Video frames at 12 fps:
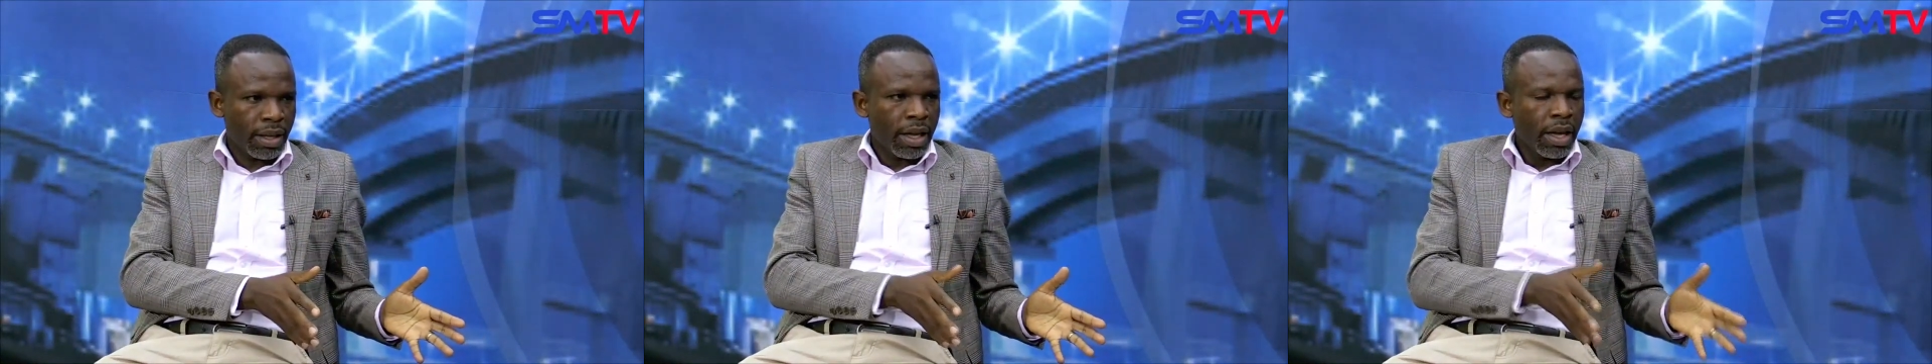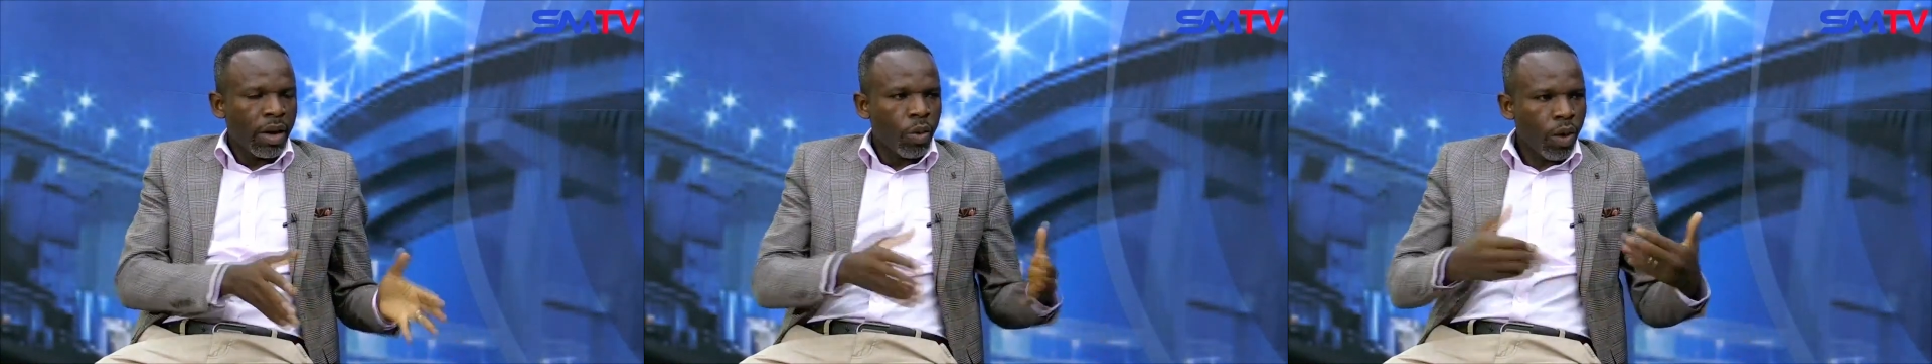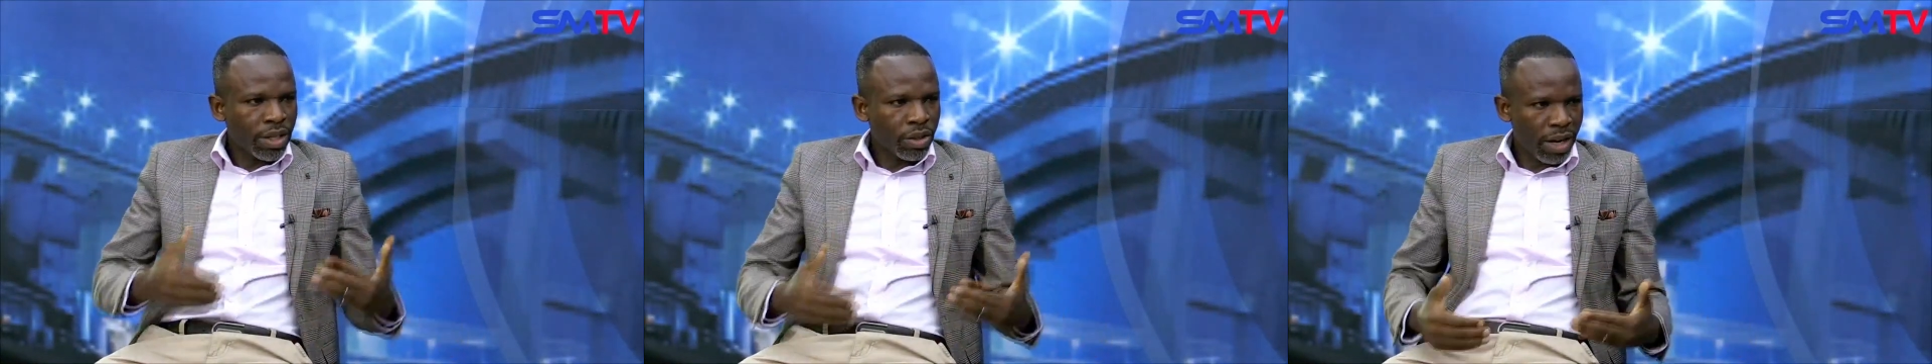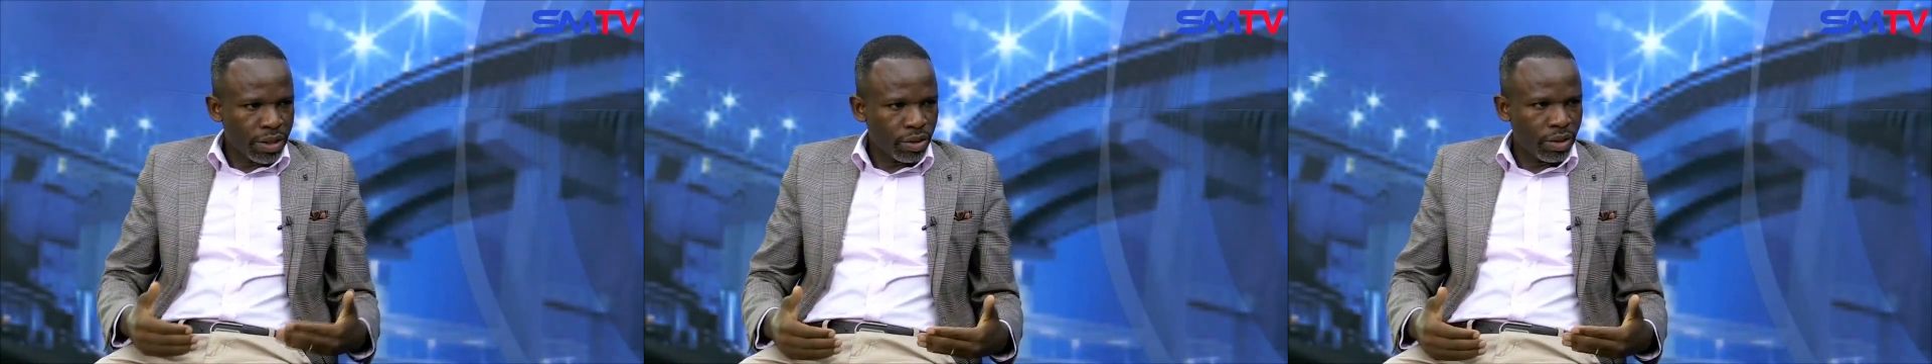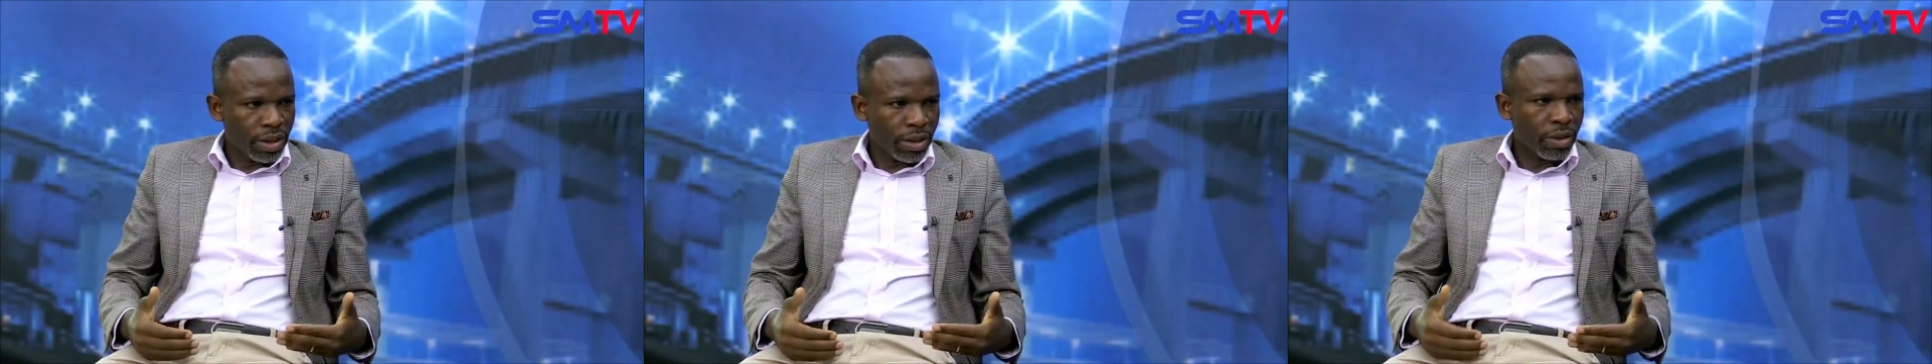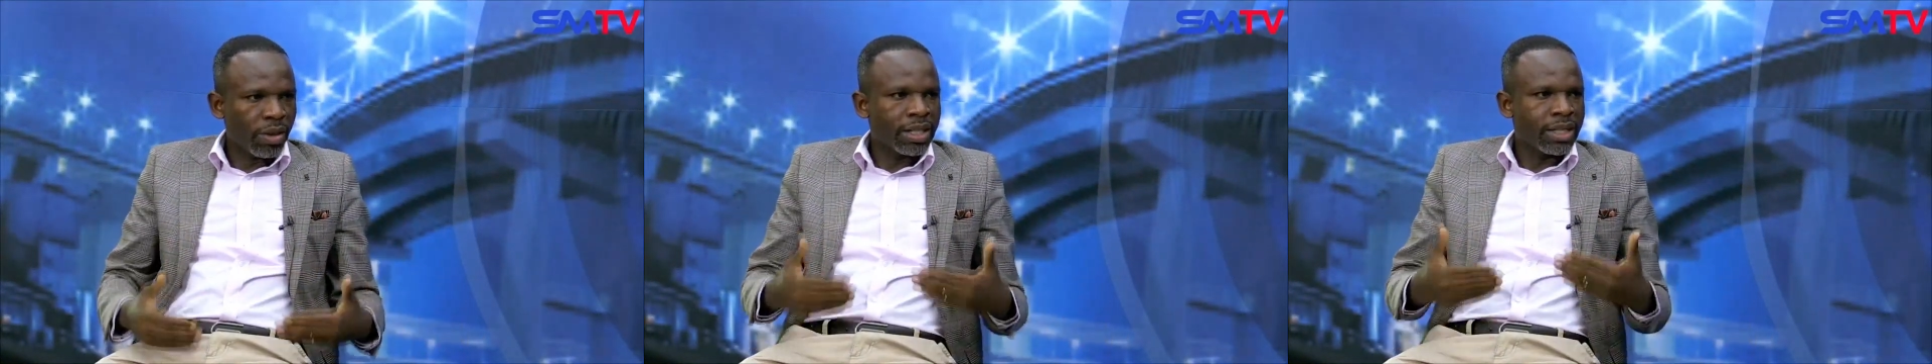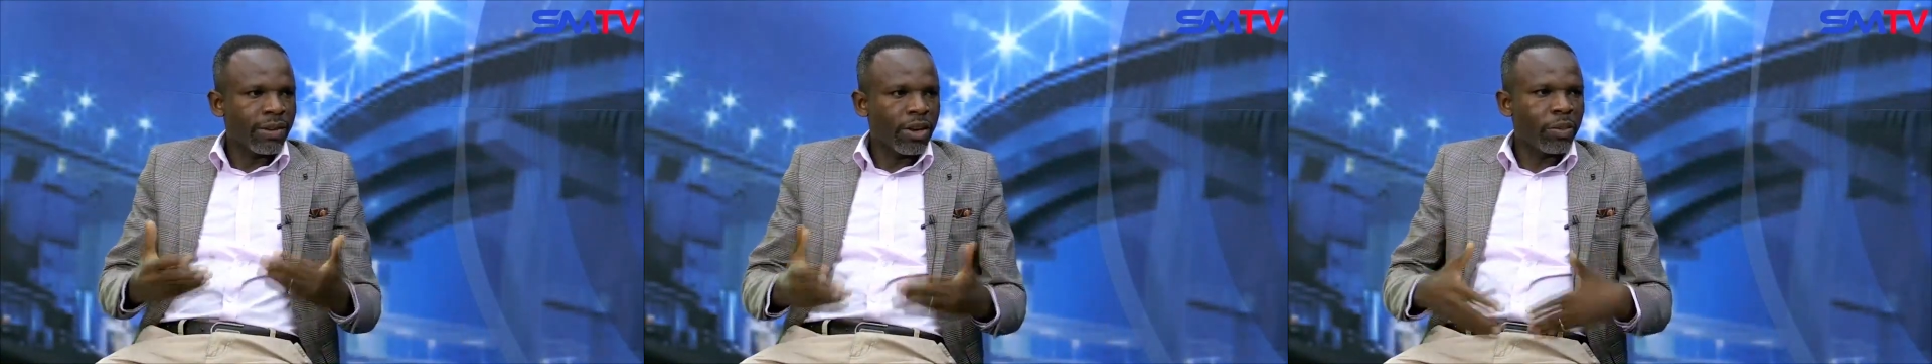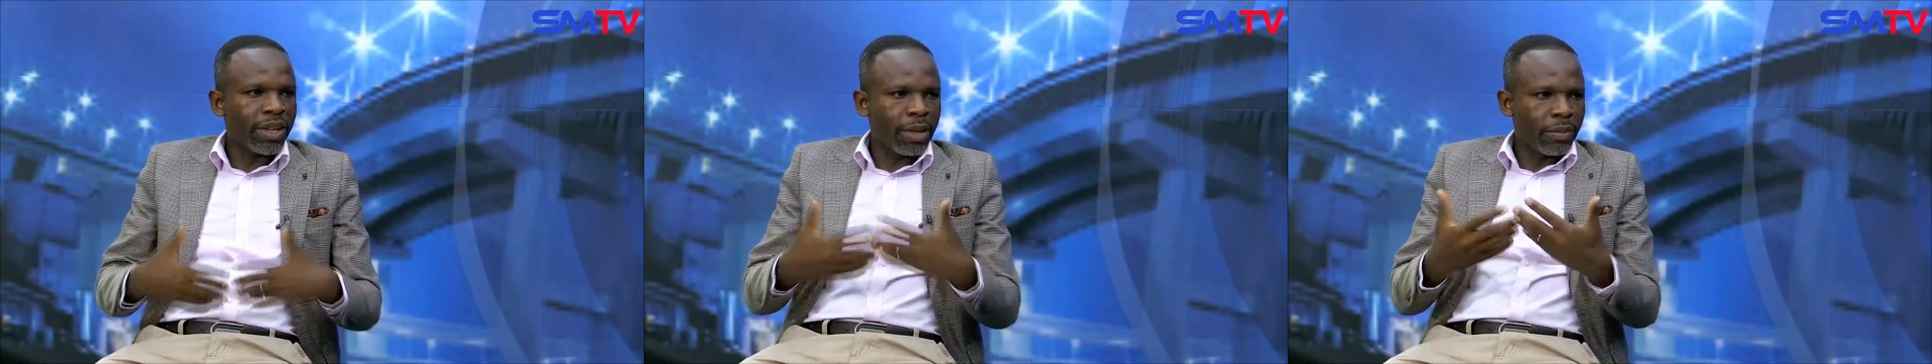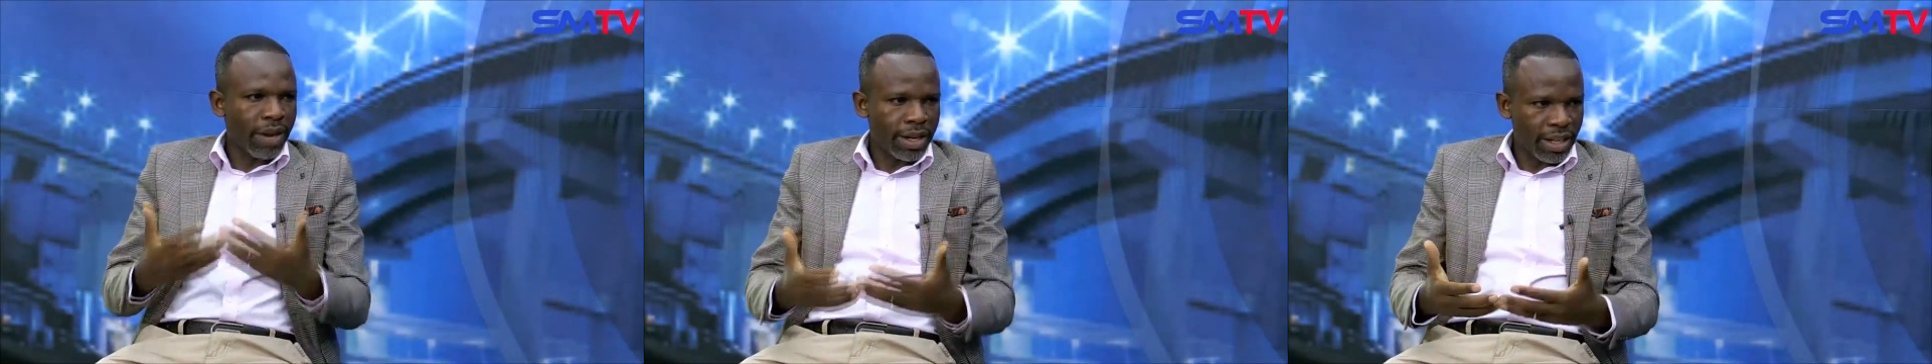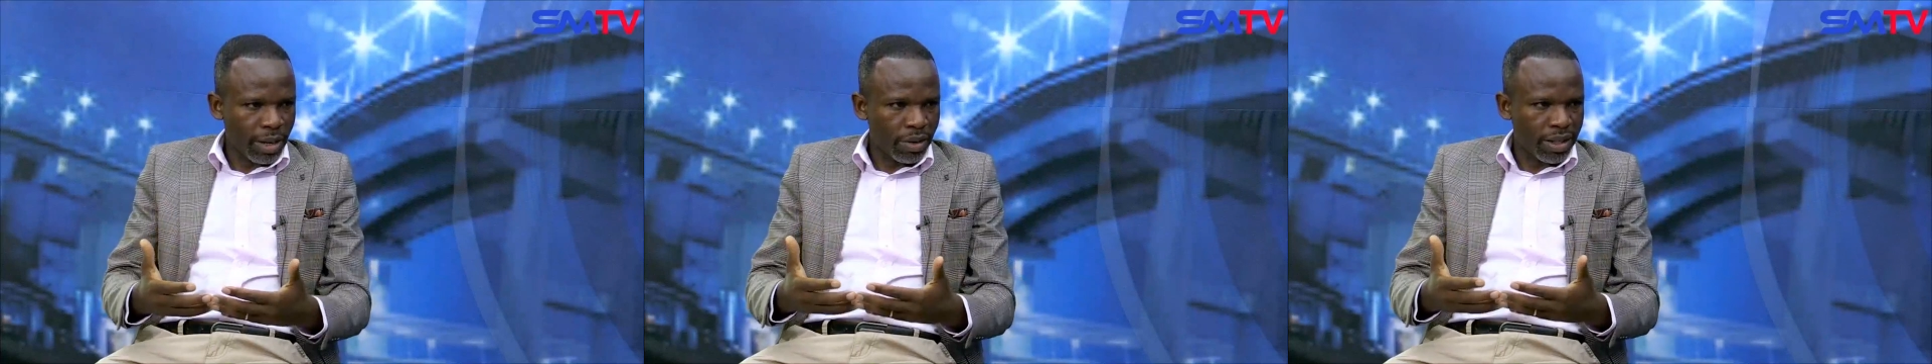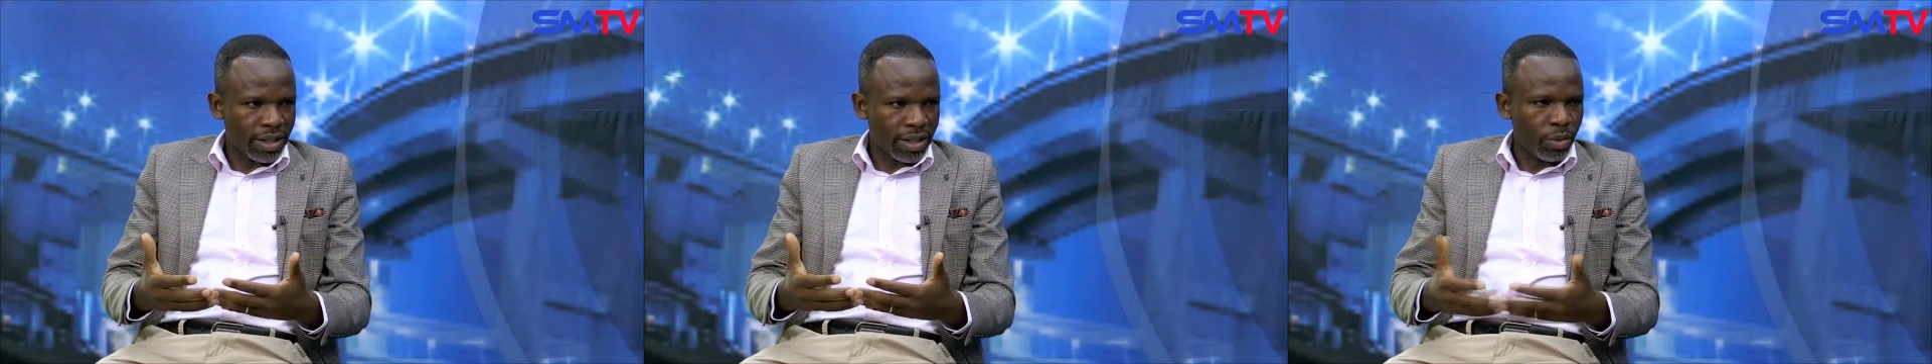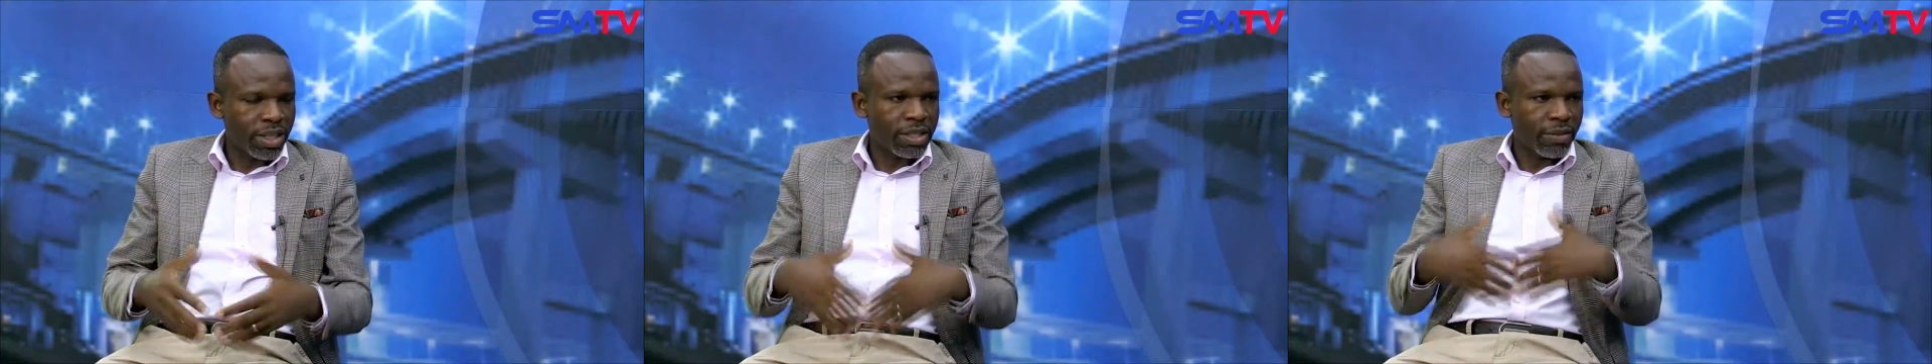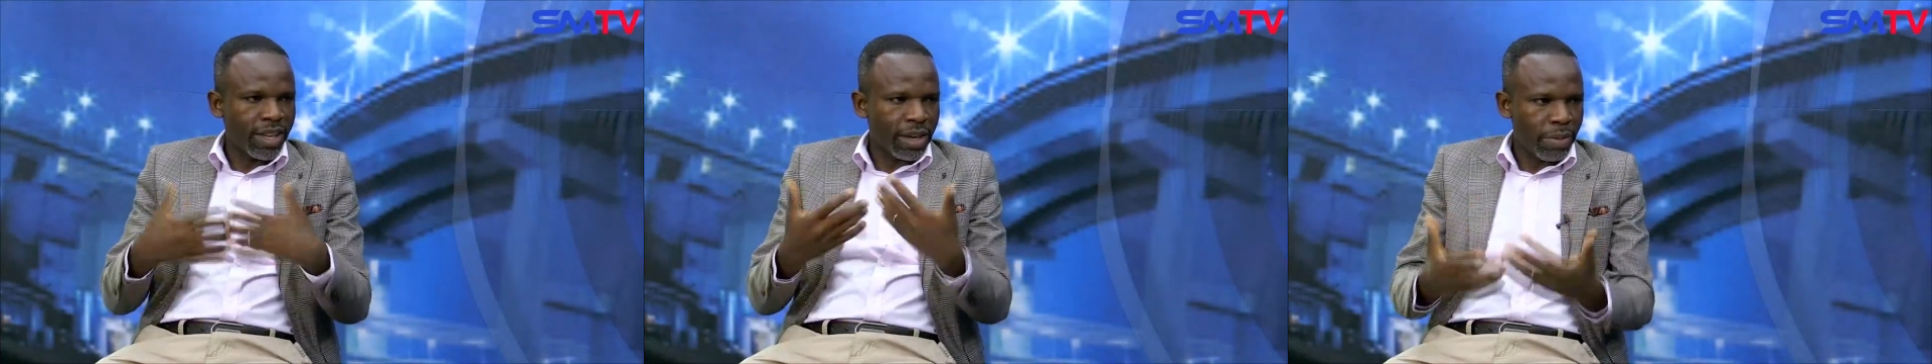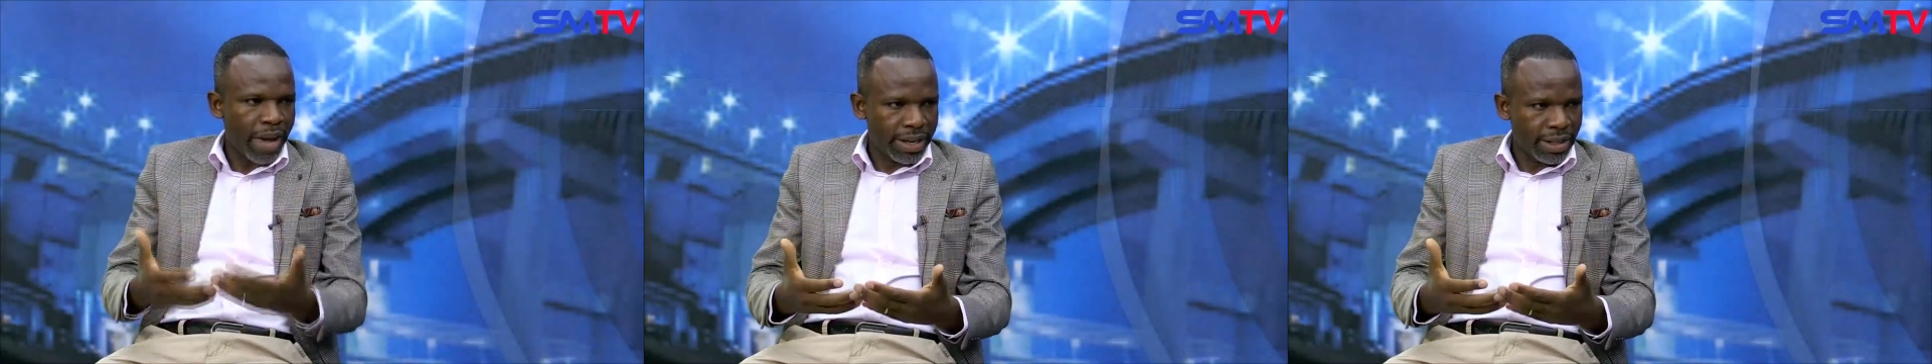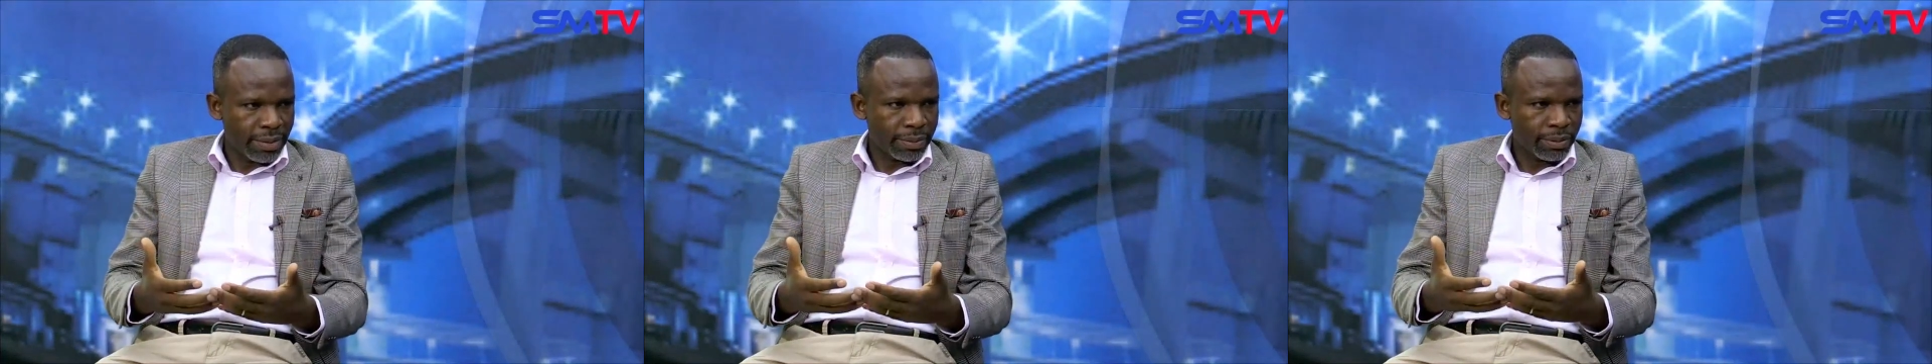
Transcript: What you are doing, you are developing a brand equity, which is very bad.